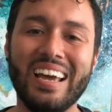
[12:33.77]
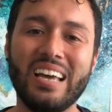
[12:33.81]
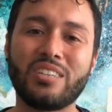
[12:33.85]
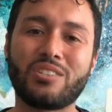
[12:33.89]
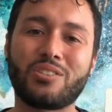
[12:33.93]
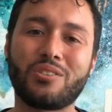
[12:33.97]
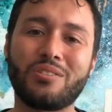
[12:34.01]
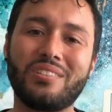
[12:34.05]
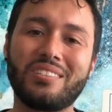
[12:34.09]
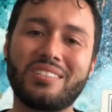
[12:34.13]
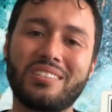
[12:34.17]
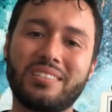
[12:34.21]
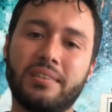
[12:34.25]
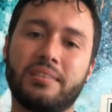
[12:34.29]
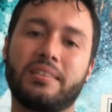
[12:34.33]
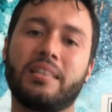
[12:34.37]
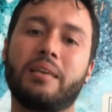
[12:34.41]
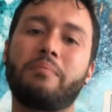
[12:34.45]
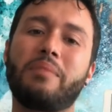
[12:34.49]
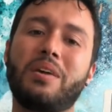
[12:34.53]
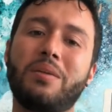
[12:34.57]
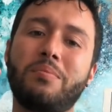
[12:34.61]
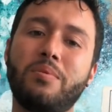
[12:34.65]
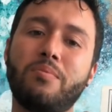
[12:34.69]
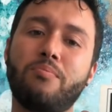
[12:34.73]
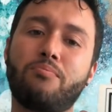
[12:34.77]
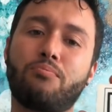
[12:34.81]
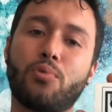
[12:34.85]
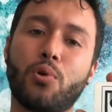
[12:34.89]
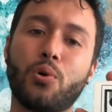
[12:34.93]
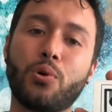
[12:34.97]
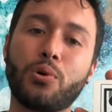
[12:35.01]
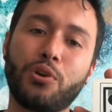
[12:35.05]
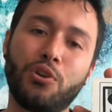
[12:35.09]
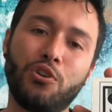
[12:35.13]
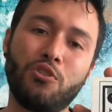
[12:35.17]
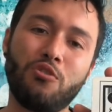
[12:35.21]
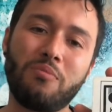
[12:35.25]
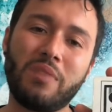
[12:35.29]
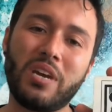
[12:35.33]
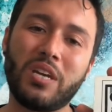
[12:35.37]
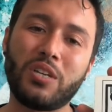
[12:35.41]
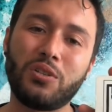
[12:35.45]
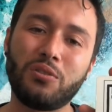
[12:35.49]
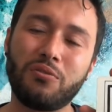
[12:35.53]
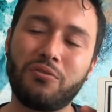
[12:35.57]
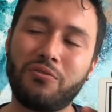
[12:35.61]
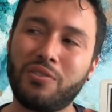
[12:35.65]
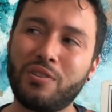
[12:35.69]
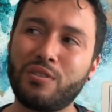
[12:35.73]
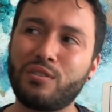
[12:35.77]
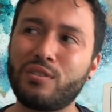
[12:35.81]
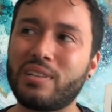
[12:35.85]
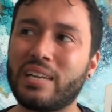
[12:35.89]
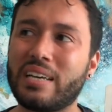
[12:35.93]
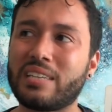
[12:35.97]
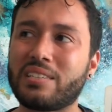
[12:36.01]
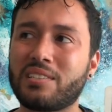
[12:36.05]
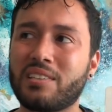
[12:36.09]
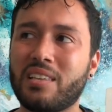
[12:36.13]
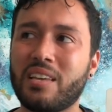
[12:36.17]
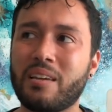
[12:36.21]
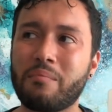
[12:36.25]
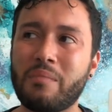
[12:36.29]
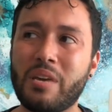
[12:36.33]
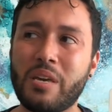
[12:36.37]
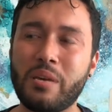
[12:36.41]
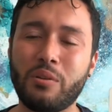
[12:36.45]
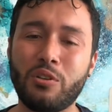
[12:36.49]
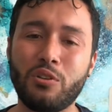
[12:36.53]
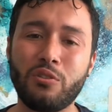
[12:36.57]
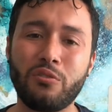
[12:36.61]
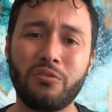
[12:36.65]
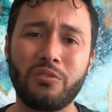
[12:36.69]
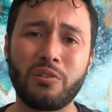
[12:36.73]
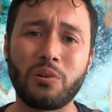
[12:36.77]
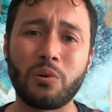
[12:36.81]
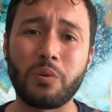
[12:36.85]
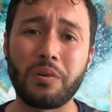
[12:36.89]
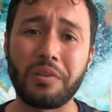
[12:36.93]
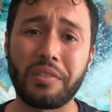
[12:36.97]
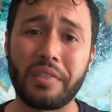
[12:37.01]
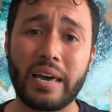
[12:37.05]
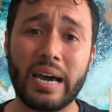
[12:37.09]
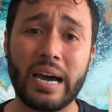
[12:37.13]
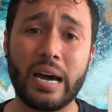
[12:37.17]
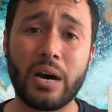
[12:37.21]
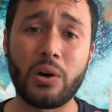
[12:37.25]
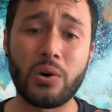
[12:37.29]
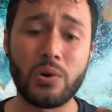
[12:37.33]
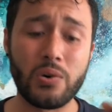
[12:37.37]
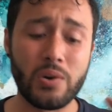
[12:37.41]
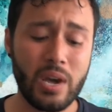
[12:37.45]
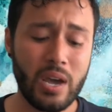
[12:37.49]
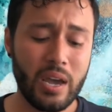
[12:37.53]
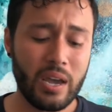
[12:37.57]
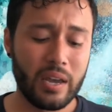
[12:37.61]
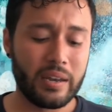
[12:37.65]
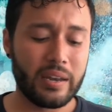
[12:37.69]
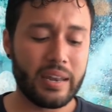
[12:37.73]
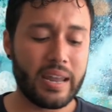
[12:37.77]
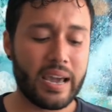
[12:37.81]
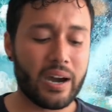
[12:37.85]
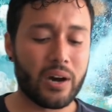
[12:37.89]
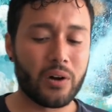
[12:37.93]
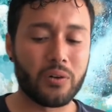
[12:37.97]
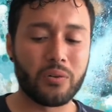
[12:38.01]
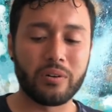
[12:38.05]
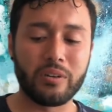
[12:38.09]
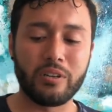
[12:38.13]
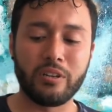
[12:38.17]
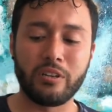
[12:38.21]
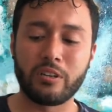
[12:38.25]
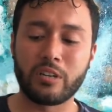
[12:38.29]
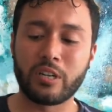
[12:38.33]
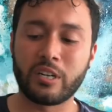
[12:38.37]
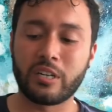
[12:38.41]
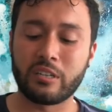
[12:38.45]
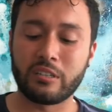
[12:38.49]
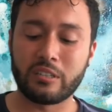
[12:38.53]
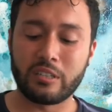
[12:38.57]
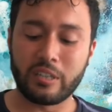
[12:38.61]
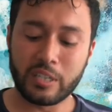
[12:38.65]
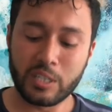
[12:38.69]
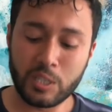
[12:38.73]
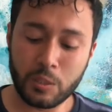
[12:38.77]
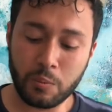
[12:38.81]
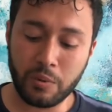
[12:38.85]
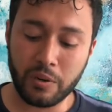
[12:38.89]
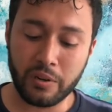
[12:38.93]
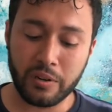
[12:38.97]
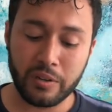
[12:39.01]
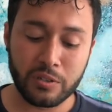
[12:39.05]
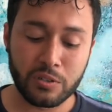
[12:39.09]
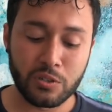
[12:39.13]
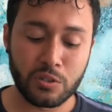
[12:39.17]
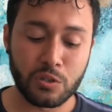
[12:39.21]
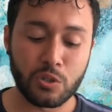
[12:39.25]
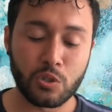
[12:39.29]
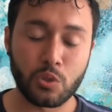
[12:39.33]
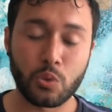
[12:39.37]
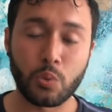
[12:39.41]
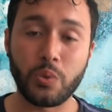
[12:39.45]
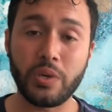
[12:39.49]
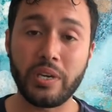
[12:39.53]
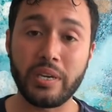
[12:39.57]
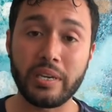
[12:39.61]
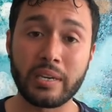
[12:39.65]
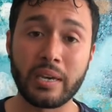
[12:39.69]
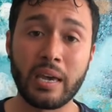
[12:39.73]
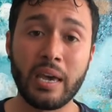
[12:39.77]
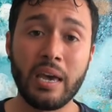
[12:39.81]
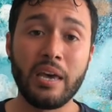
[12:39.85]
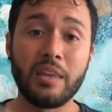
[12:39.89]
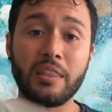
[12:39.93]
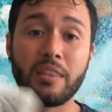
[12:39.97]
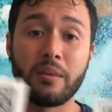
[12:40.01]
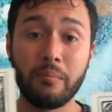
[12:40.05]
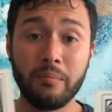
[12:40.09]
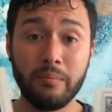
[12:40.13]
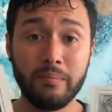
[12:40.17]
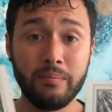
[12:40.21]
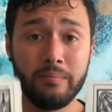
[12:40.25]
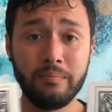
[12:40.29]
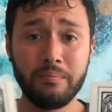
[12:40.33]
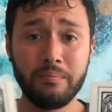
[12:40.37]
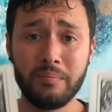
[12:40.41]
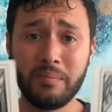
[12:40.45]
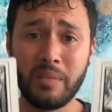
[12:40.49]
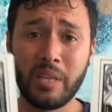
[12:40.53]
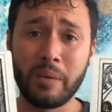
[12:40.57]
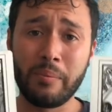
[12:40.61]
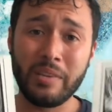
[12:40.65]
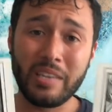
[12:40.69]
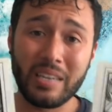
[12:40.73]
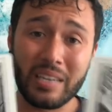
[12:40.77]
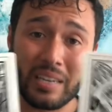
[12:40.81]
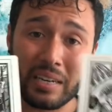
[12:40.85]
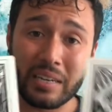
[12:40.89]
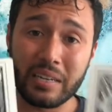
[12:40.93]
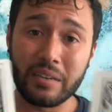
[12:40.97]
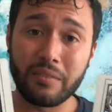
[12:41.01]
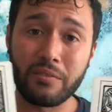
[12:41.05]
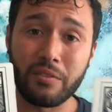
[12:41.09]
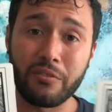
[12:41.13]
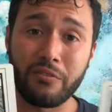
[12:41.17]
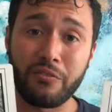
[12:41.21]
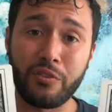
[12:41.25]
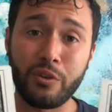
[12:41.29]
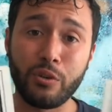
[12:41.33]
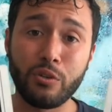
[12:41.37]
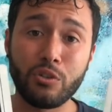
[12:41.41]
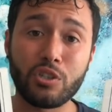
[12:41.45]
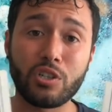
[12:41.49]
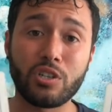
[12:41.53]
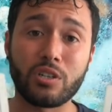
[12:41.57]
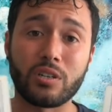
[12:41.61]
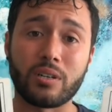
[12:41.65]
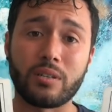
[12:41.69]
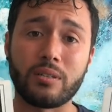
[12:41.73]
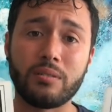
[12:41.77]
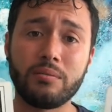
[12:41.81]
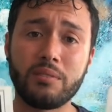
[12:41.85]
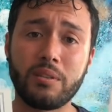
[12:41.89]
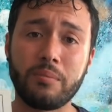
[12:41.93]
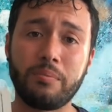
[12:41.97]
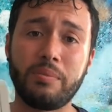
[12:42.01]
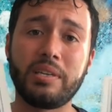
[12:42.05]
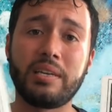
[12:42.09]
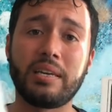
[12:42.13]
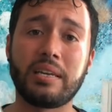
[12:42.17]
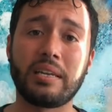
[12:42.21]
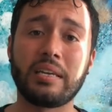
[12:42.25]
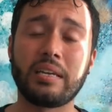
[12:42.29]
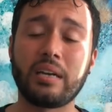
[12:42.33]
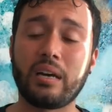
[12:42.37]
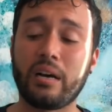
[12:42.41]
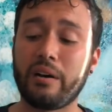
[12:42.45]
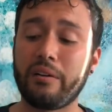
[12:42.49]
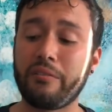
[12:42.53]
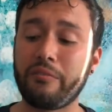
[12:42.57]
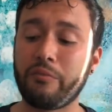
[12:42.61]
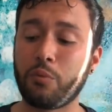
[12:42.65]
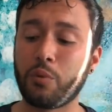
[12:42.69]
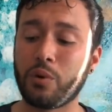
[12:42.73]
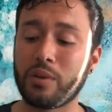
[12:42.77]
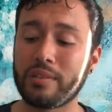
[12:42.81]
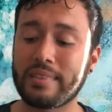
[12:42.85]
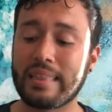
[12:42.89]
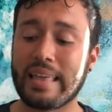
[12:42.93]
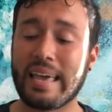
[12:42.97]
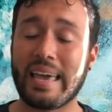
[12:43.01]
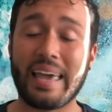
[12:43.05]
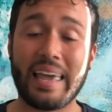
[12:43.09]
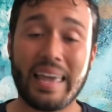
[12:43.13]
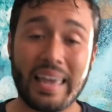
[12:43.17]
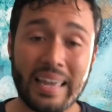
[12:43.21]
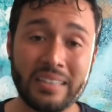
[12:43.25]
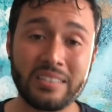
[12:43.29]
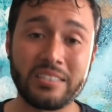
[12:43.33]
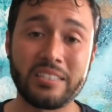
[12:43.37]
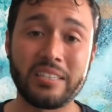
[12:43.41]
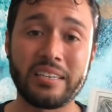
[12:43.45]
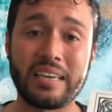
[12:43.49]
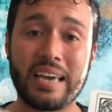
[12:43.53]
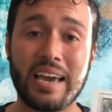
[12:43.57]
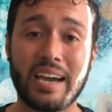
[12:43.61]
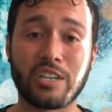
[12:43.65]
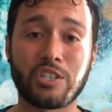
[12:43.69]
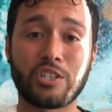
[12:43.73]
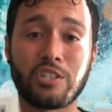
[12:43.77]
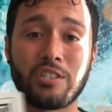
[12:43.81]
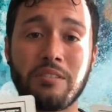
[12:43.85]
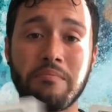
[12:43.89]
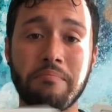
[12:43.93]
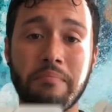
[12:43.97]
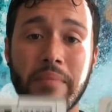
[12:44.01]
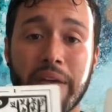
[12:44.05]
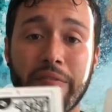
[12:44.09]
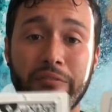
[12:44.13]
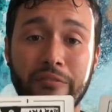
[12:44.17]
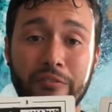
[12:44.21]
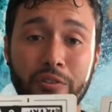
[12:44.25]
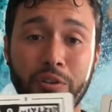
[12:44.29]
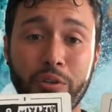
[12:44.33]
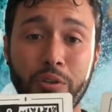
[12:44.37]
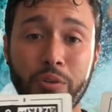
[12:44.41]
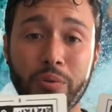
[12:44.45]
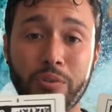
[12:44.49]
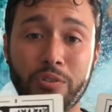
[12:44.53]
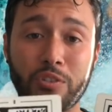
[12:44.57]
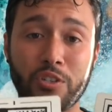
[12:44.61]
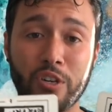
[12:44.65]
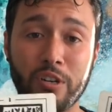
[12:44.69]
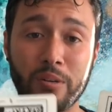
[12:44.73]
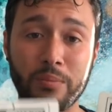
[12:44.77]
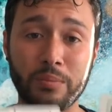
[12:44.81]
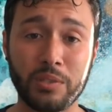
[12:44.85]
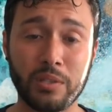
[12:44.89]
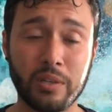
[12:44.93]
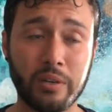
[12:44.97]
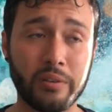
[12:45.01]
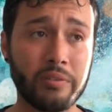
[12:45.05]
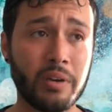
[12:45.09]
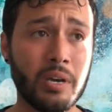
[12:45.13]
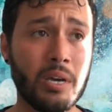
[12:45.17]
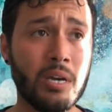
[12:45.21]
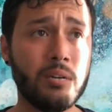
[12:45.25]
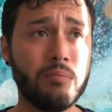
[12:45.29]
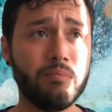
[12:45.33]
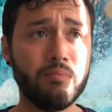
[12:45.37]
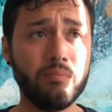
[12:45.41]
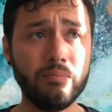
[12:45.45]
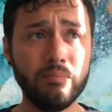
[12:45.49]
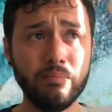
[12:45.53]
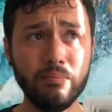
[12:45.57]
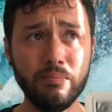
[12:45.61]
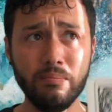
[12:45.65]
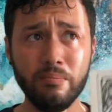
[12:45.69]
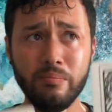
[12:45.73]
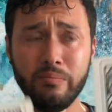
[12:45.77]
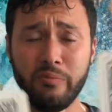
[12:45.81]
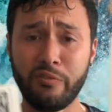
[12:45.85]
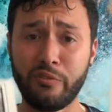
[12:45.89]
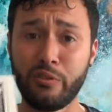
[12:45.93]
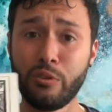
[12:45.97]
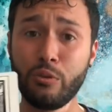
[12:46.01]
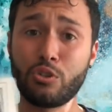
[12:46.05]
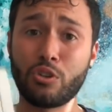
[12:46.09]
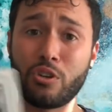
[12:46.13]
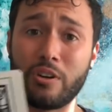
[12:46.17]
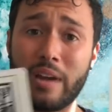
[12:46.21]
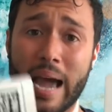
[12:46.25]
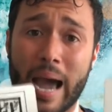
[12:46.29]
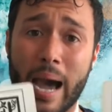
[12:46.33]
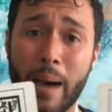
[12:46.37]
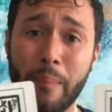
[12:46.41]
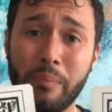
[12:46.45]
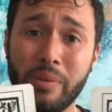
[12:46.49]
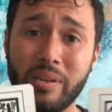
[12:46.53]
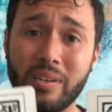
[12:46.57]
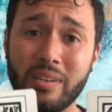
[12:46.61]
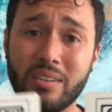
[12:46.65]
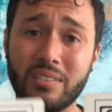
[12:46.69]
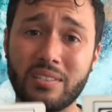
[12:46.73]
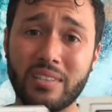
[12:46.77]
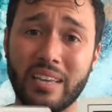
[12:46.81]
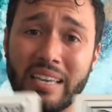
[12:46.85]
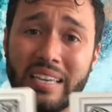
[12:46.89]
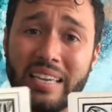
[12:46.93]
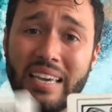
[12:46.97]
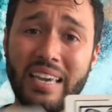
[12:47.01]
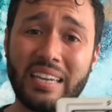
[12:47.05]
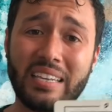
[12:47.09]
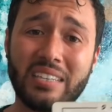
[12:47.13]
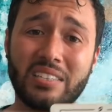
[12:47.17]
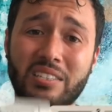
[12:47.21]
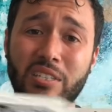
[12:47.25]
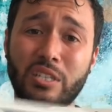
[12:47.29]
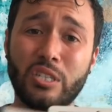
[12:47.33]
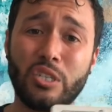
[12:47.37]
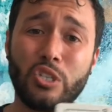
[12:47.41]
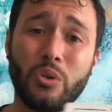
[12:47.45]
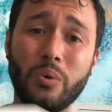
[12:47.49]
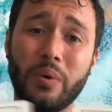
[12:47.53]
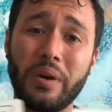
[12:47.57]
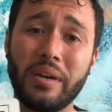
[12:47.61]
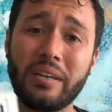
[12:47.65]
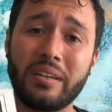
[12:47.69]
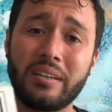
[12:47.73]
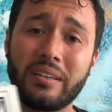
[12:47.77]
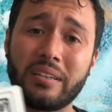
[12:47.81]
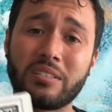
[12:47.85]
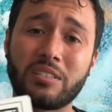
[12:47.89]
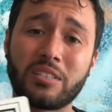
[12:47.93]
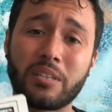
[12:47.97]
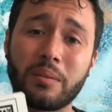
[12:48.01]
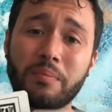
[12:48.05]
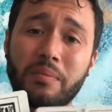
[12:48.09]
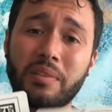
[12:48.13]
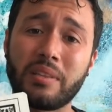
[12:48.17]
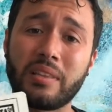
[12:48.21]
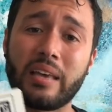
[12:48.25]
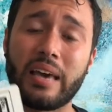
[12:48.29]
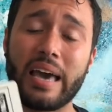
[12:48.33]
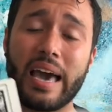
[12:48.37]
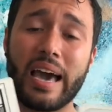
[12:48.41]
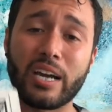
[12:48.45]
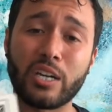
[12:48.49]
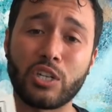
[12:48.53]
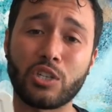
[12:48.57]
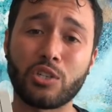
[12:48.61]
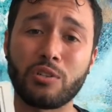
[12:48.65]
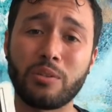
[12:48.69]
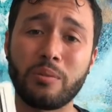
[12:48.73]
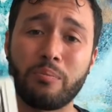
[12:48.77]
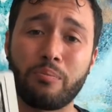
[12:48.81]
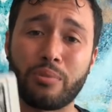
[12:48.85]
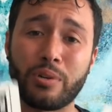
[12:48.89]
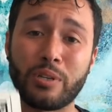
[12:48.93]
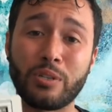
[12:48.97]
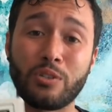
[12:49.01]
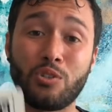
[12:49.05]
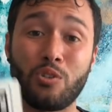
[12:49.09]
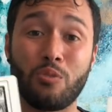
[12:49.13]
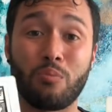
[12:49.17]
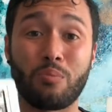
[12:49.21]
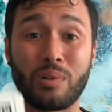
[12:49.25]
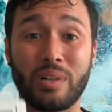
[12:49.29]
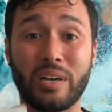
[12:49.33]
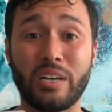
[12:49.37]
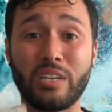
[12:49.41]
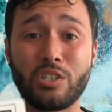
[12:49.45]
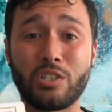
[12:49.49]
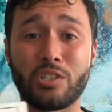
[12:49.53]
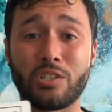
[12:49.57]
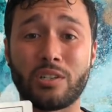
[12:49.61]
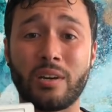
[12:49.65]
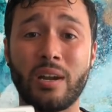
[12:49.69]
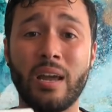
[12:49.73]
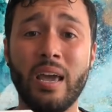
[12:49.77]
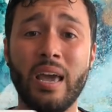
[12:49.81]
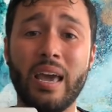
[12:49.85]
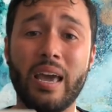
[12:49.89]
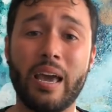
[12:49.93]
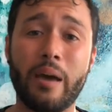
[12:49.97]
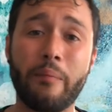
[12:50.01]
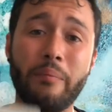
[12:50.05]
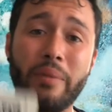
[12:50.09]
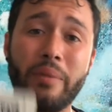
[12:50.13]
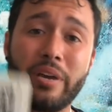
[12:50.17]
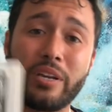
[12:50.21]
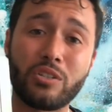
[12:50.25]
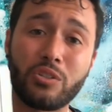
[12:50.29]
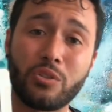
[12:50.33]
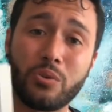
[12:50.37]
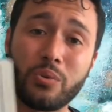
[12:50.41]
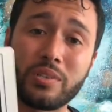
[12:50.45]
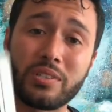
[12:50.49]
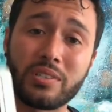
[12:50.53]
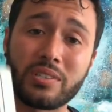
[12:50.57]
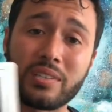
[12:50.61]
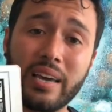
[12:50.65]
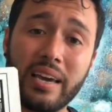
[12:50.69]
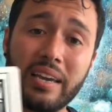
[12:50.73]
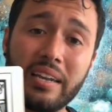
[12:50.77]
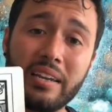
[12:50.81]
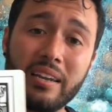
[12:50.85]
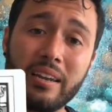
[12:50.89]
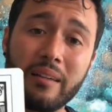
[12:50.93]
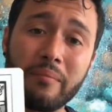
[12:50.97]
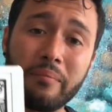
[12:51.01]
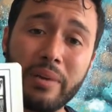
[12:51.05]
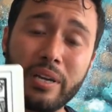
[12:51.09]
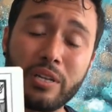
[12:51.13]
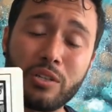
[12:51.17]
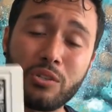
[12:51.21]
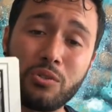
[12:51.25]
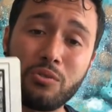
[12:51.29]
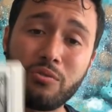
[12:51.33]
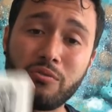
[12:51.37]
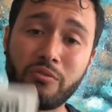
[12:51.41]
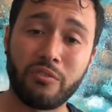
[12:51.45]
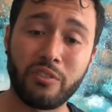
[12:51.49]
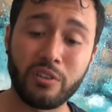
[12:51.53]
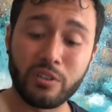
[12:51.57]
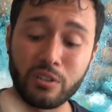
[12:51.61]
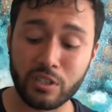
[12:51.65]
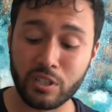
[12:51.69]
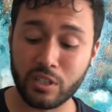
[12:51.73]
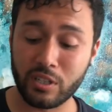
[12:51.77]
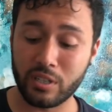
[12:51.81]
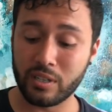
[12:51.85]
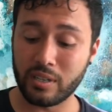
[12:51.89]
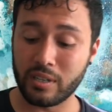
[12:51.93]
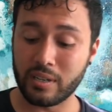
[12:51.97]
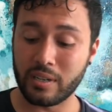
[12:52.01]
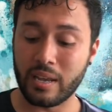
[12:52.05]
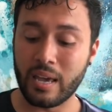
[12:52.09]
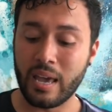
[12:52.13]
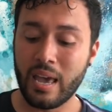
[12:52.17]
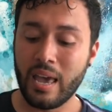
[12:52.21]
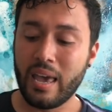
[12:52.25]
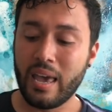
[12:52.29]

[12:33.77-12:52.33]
So this thing that maybe broke you, made you feel less than, made you feel without, now you're going to experience this week the, the beginning of the future, the beginning of what that ending actually meant for you in terms of future happiness and getting situated in something that actually brings you pleasure and makes you excited and makes you feel good.